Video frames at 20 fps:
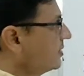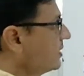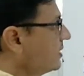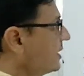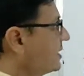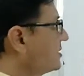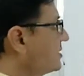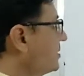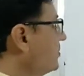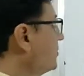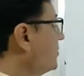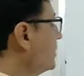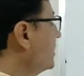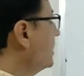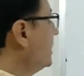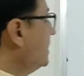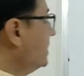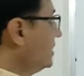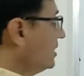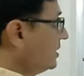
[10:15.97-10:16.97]
example.
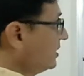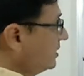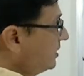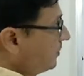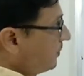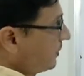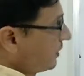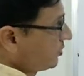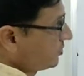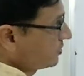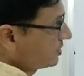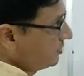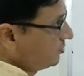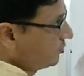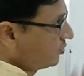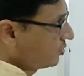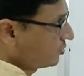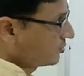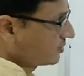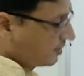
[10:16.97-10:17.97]
The
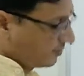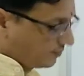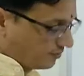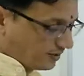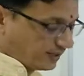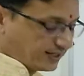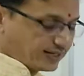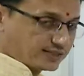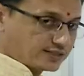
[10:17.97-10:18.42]
peroxymonosulfuric